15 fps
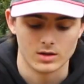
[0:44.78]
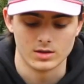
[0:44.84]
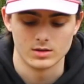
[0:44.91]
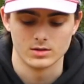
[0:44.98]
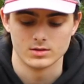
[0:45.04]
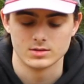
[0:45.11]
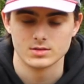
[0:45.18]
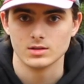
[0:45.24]

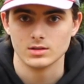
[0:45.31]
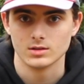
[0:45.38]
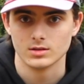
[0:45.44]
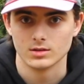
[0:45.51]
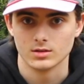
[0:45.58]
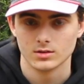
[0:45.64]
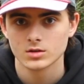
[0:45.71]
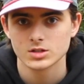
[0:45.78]
is
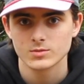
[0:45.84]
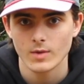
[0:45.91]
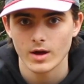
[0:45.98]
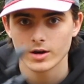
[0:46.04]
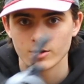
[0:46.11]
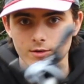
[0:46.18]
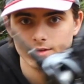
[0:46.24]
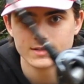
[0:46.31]
the
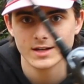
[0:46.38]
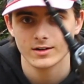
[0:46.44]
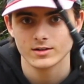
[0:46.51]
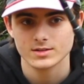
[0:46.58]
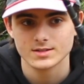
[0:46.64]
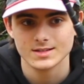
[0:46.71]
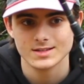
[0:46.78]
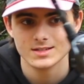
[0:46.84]
Shimano
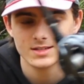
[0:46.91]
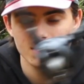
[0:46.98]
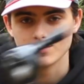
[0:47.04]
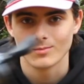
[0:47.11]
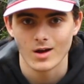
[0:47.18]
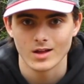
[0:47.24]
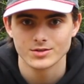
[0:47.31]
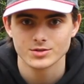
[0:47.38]
Antares DC
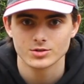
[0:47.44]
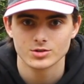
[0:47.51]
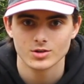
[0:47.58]
Monster